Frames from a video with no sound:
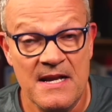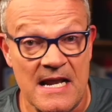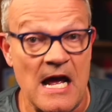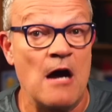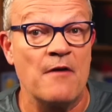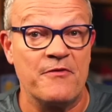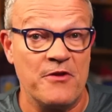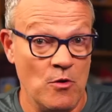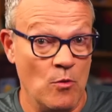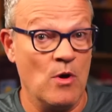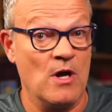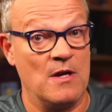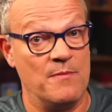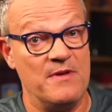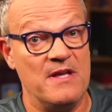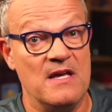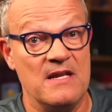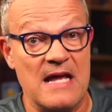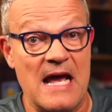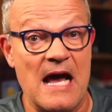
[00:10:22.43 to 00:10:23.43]
Now, if you want to
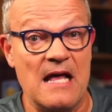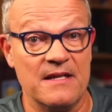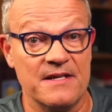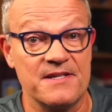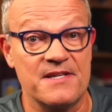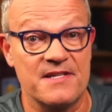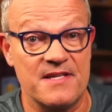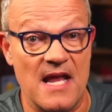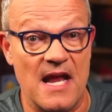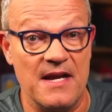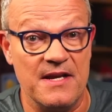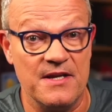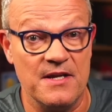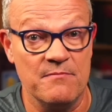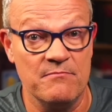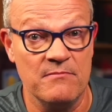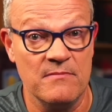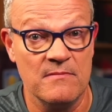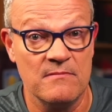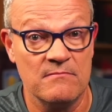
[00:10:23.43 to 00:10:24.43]
be in Alan
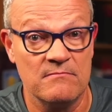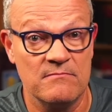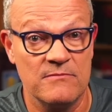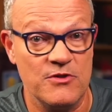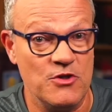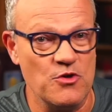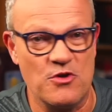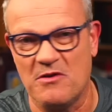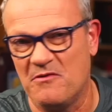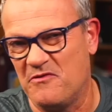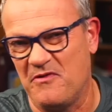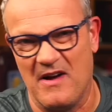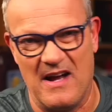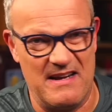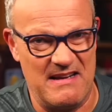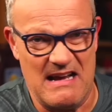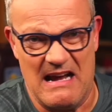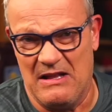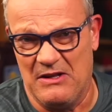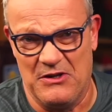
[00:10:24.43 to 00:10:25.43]
Stadium, you can
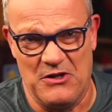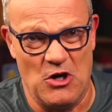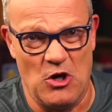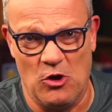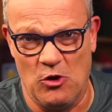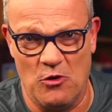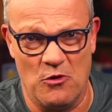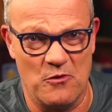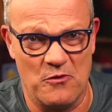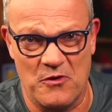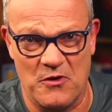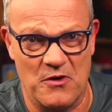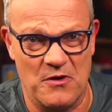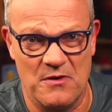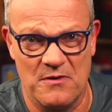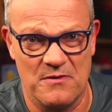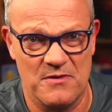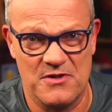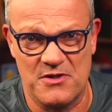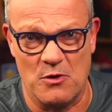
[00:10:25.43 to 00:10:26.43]
find Alan all
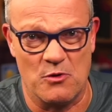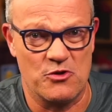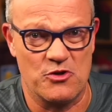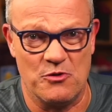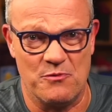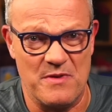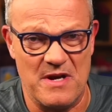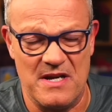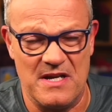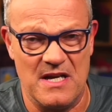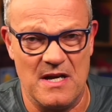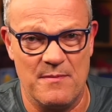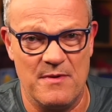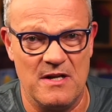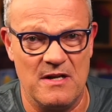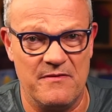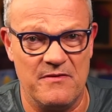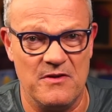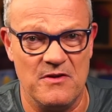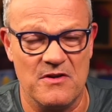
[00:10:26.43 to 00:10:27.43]
over social media,
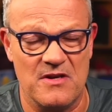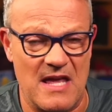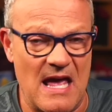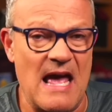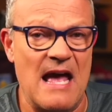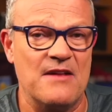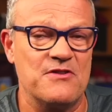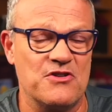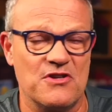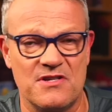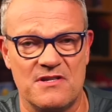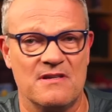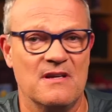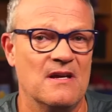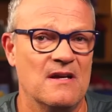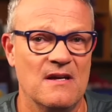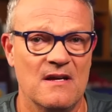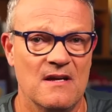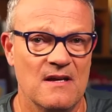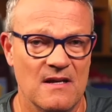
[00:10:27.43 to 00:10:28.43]
but if you can't, just
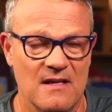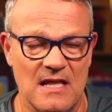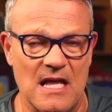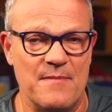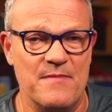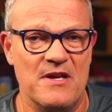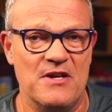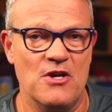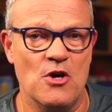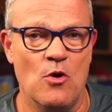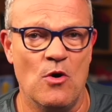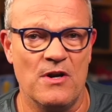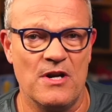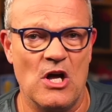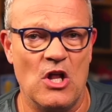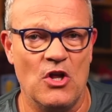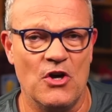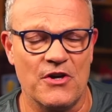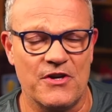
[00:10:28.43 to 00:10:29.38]
let me know and I'll